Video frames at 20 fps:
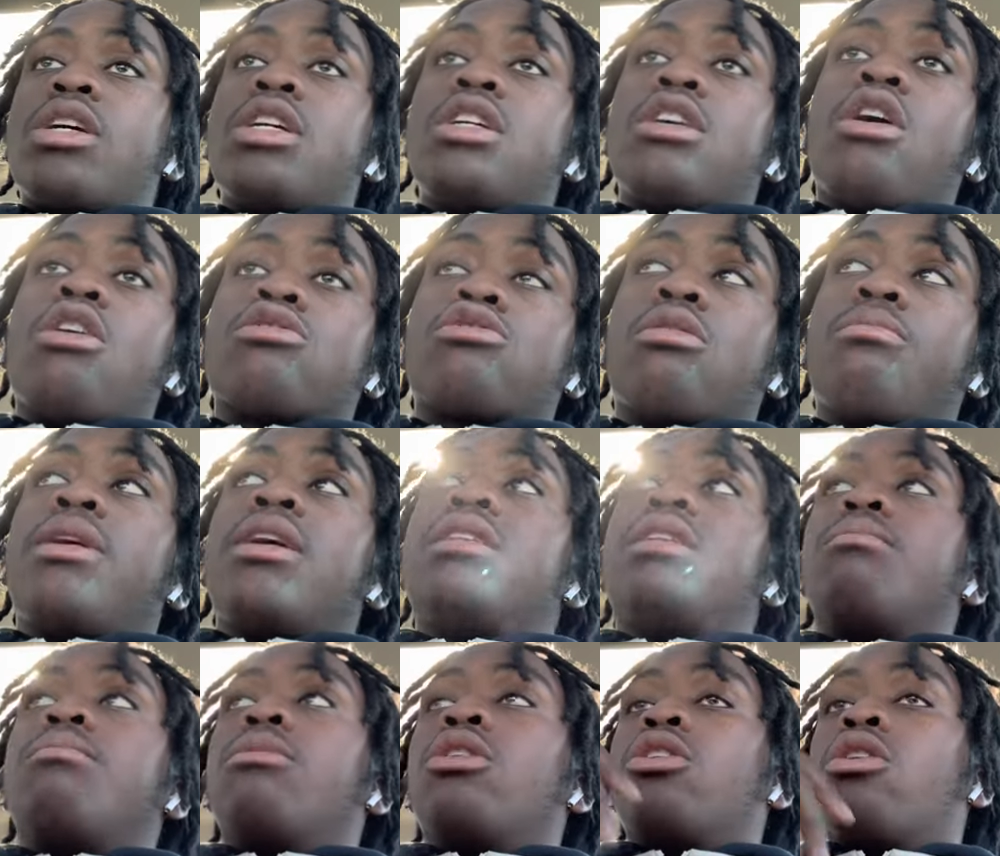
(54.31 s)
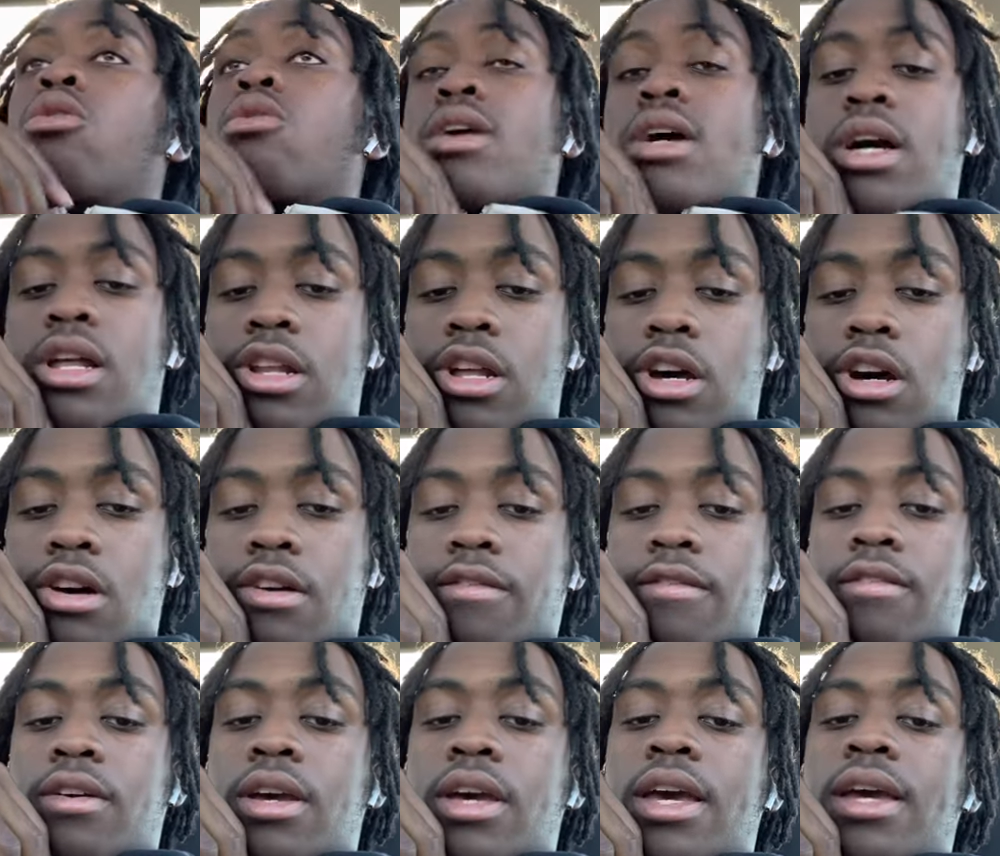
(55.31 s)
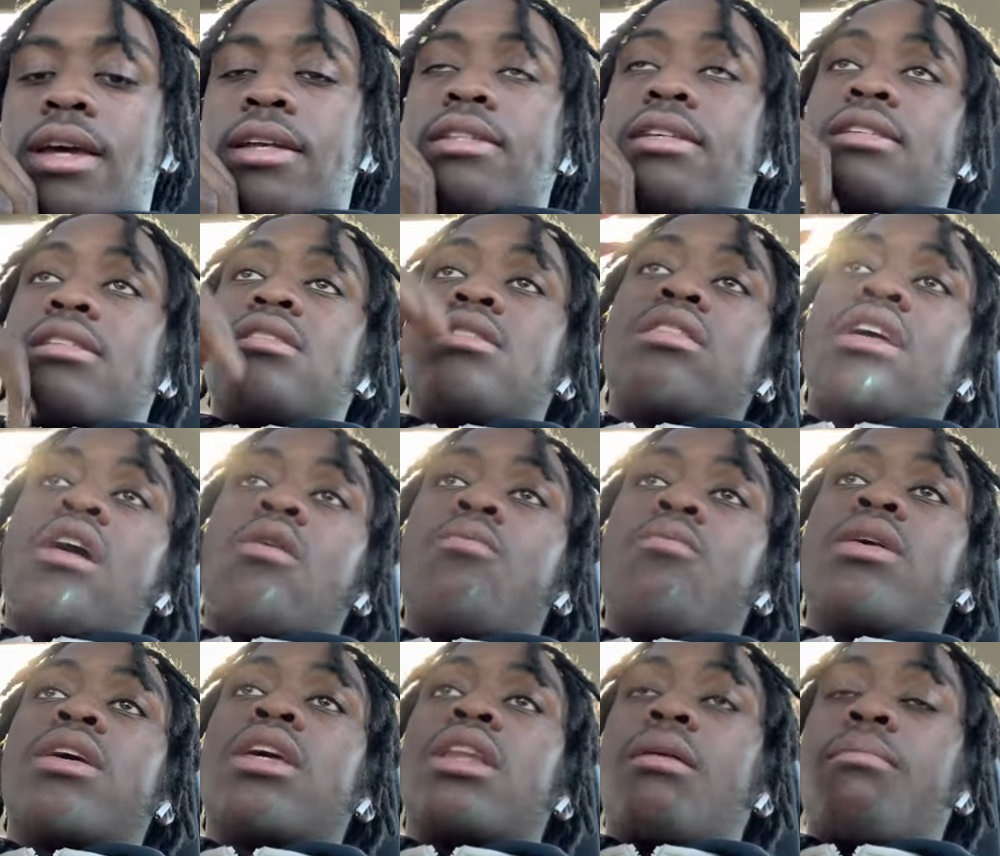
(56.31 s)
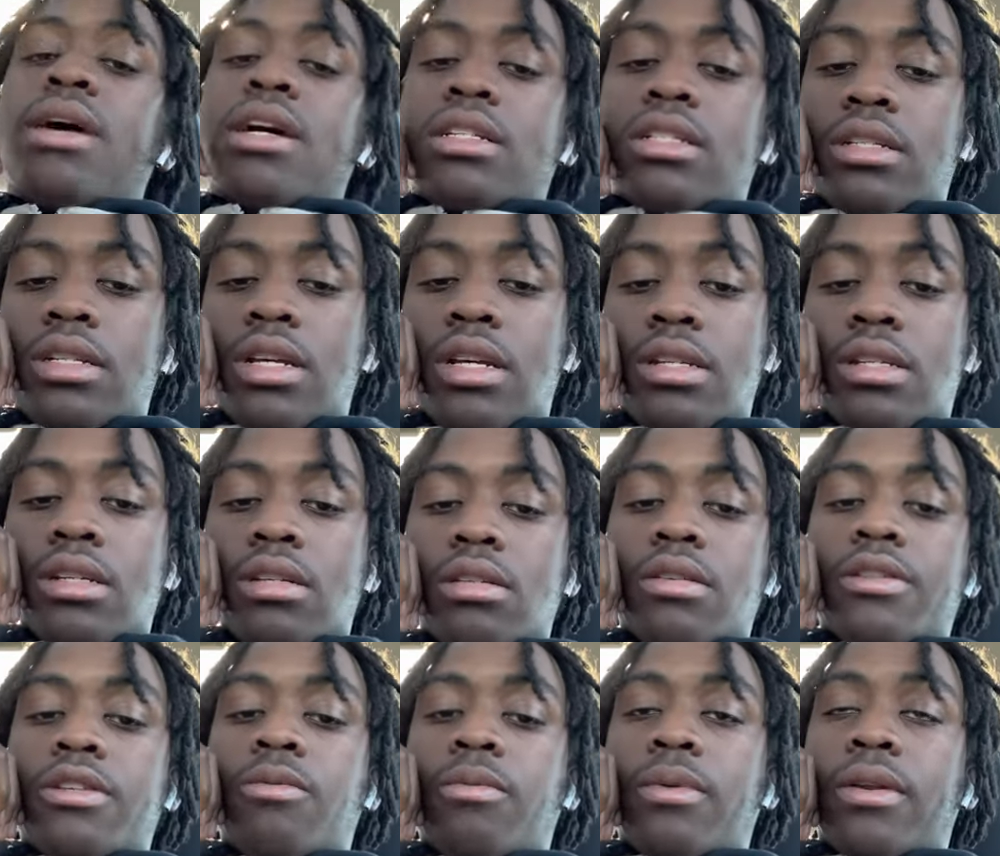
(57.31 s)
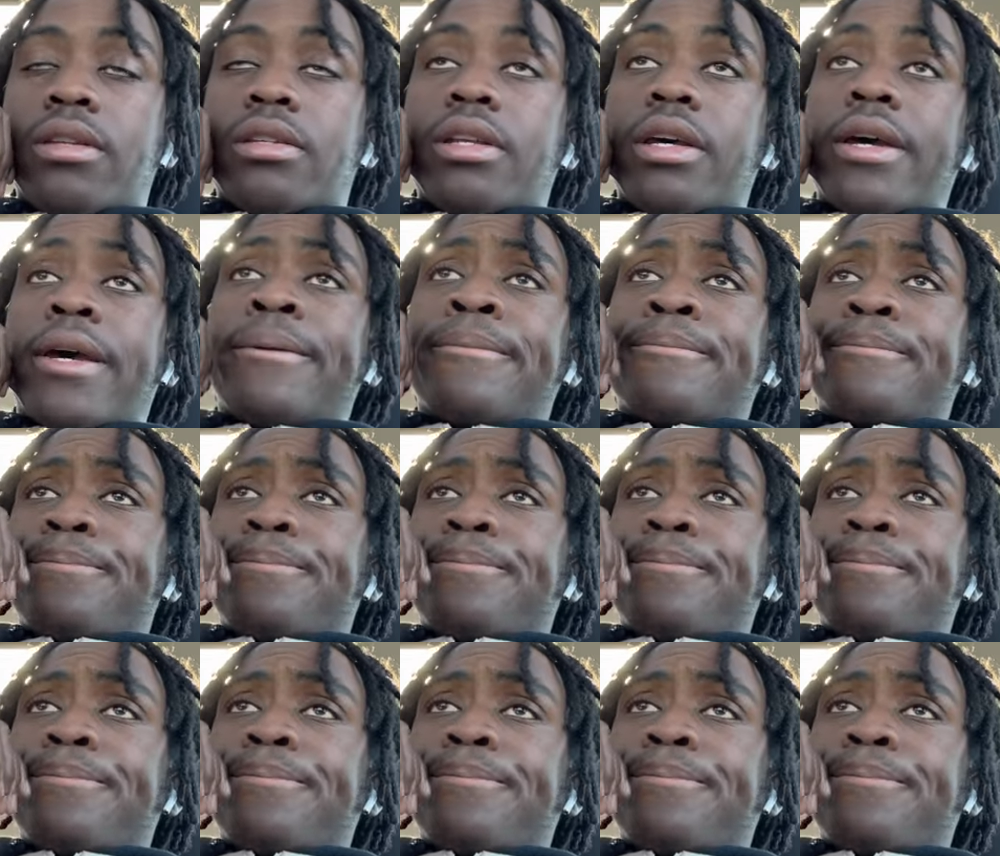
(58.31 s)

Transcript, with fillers: He also made them to go to hell off and to seek out wicked imaginations. You understand?